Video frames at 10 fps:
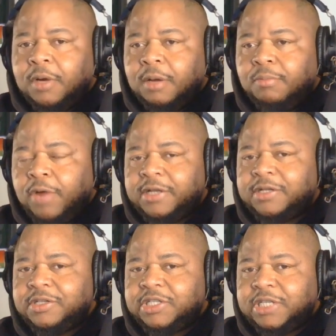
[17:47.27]
Brandon
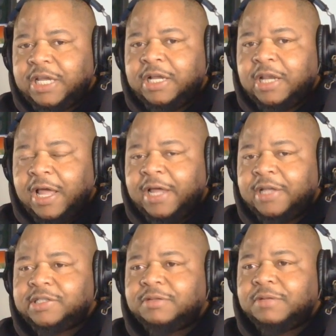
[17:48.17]

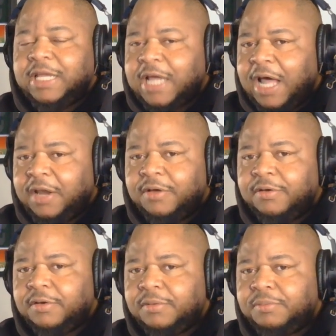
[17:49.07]
Sheenglass, he kind of
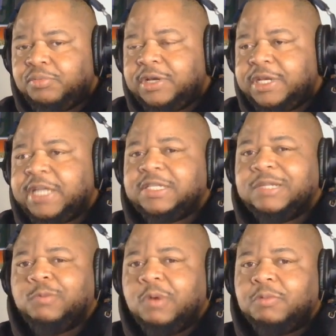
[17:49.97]
predicted
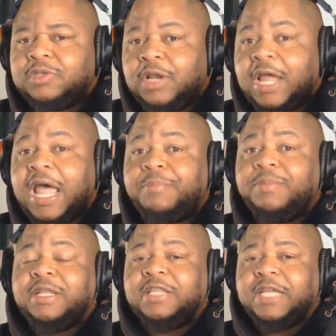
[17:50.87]
what was going to happen
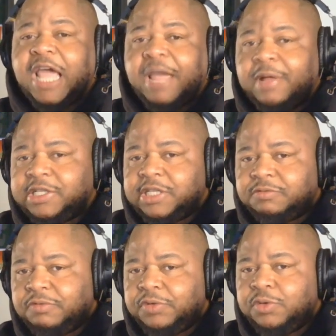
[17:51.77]
in the game I just
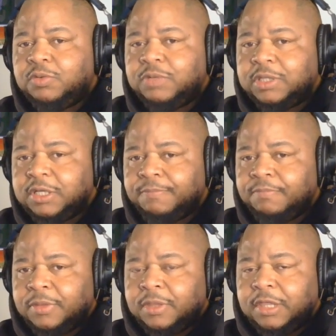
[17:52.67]
reviewed with
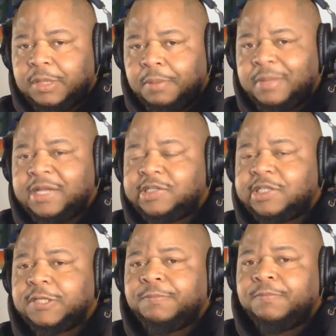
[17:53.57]
the Mist.
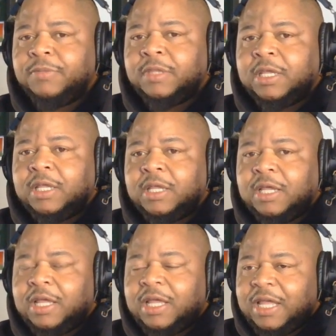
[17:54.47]

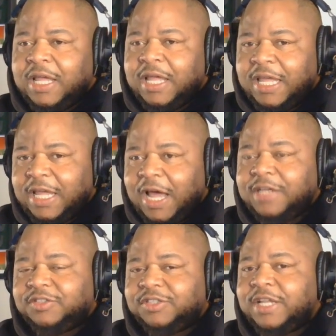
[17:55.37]
He kind of
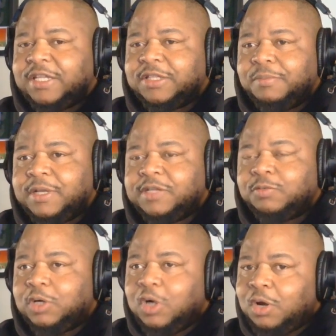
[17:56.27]
said that the Mist were
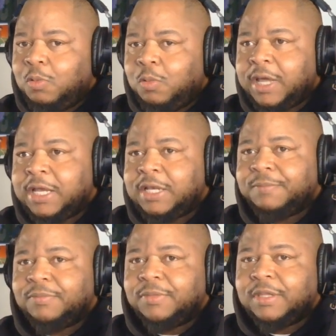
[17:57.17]
going to win
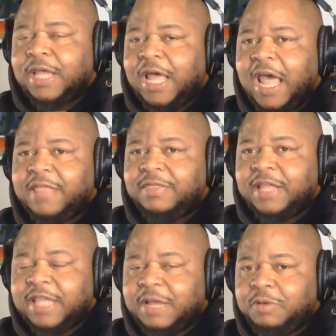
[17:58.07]
and that
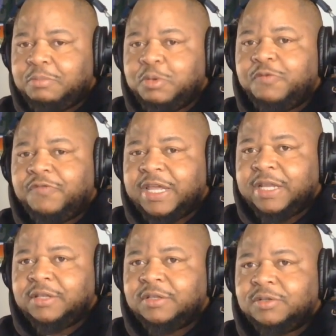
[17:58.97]
they would move
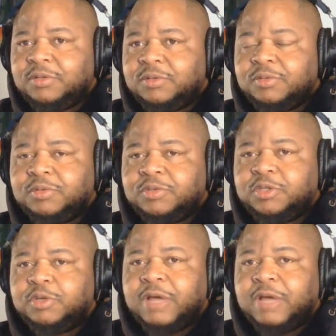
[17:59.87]
in to